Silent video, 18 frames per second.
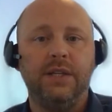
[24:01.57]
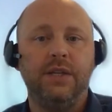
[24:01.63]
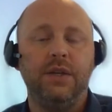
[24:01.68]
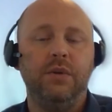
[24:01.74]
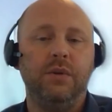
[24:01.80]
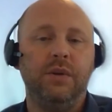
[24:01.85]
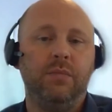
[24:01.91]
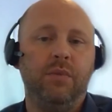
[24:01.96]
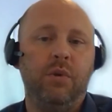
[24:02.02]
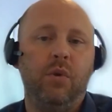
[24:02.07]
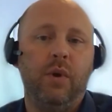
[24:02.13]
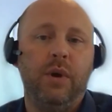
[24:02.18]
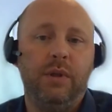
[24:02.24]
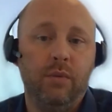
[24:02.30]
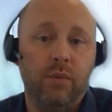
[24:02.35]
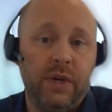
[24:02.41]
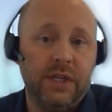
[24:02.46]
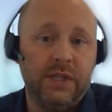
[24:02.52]
to deploy
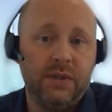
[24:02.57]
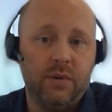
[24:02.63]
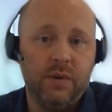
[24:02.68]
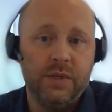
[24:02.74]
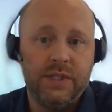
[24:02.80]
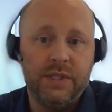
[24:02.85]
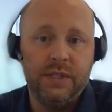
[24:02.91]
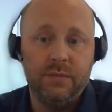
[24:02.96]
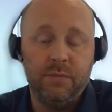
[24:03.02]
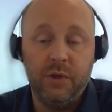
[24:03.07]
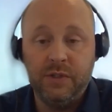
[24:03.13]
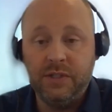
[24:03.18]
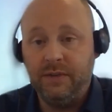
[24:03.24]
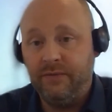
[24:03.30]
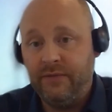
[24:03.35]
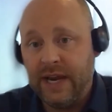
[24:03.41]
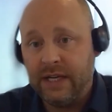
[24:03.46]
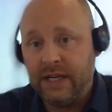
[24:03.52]
the resources most
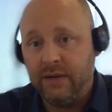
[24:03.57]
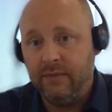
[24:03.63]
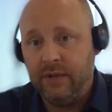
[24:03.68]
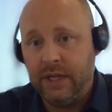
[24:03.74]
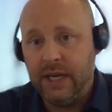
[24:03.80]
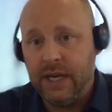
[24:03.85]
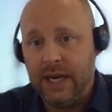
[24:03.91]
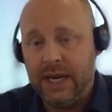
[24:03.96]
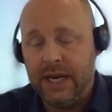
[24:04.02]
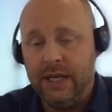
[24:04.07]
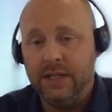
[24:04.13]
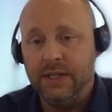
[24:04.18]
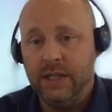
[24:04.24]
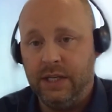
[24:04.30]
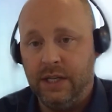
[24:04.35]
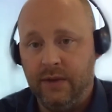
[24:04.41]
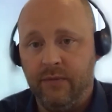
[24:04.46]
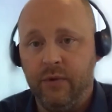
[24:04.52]
effectively in
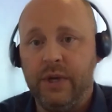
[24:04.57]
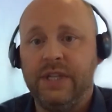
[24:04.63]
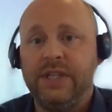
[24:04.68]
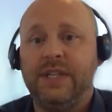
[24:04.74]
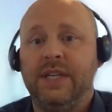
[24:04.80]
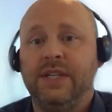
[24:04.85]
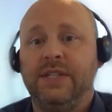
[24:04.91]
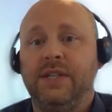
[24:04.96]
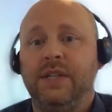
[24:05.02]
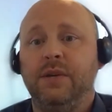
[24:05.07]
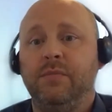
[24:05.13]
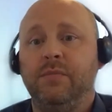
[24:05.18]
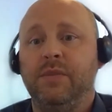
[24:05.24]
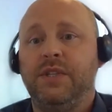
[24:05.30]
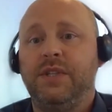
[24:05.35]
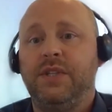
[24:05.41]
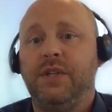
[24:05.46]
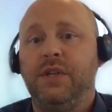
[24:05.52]
delivery
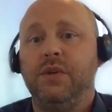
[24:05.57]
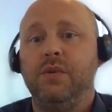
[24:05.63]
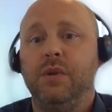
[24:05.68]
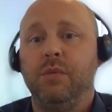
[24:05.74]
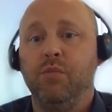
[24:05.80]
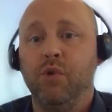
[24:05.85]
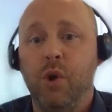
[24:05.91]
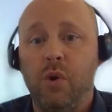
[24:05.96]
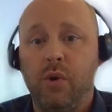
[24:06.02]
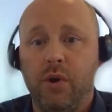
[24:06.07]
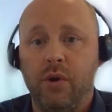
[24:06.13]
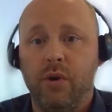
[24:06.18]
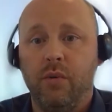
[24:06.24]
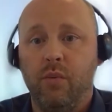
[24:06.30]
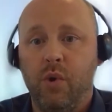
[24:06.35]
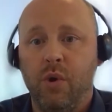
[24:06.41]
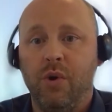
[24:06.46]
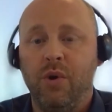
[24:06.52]
systems to the
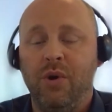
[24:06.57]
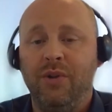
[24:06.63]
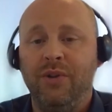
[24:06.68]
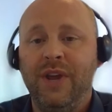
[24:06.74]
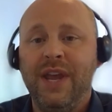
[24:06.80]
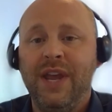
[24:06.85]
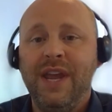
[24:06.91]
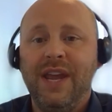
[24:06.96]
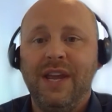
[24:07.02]
broker world